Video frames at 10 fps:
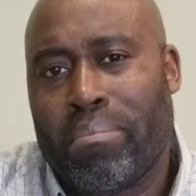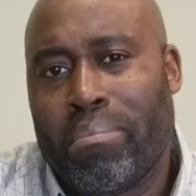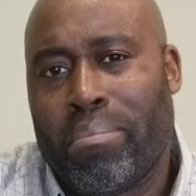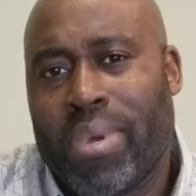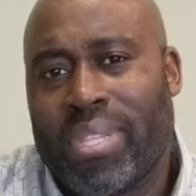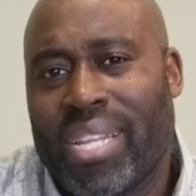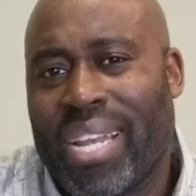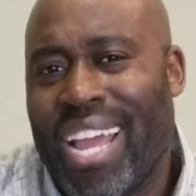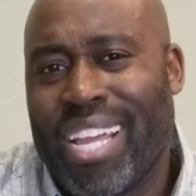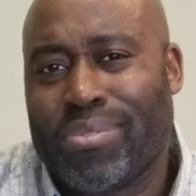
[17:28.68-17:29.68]
But the
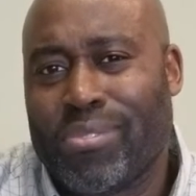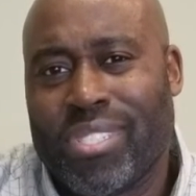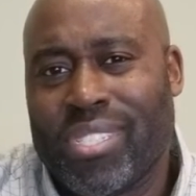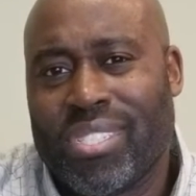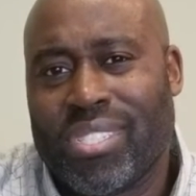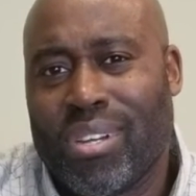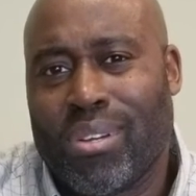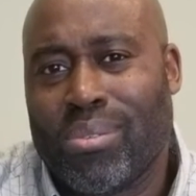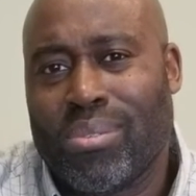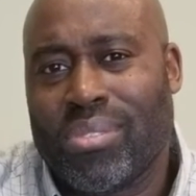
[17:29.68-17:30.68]
last one just
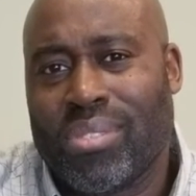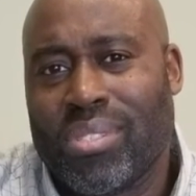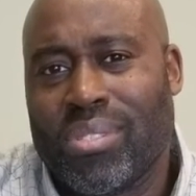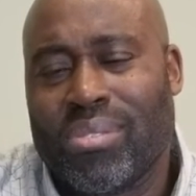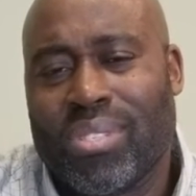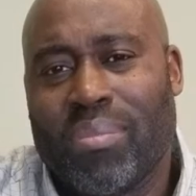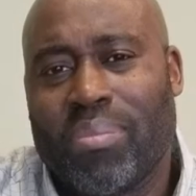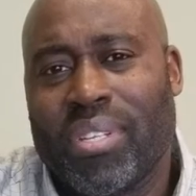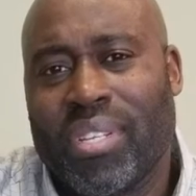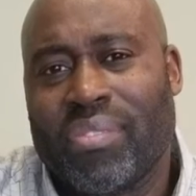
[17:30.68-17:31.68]
chose to do
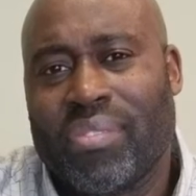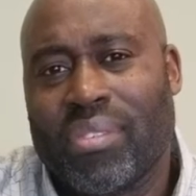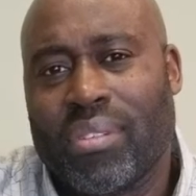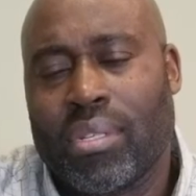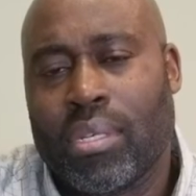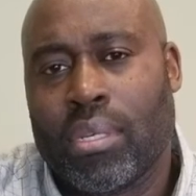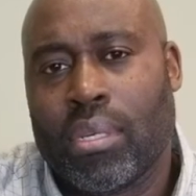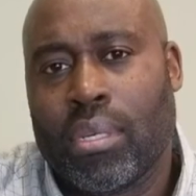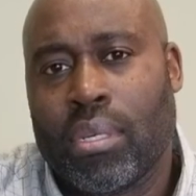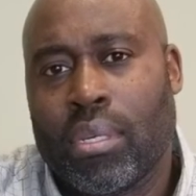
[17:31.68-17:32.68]
something different.
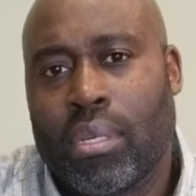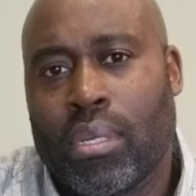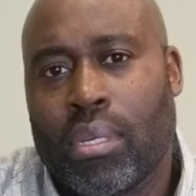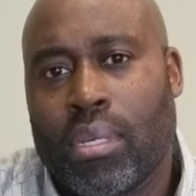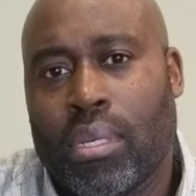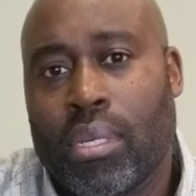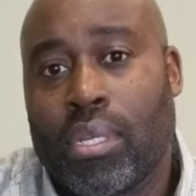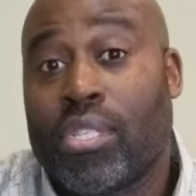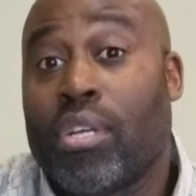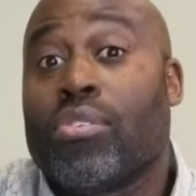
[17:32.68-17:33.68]

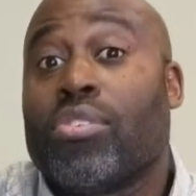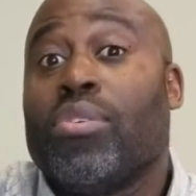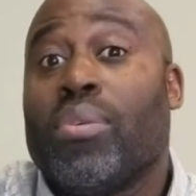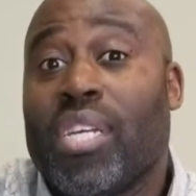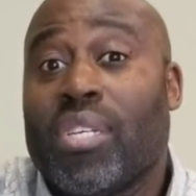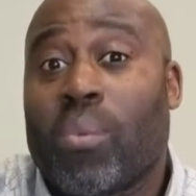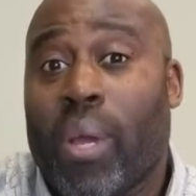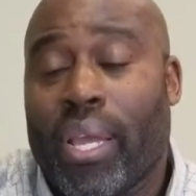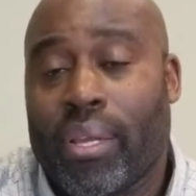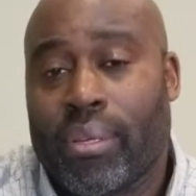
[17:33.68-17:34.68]
He chose to do it his way.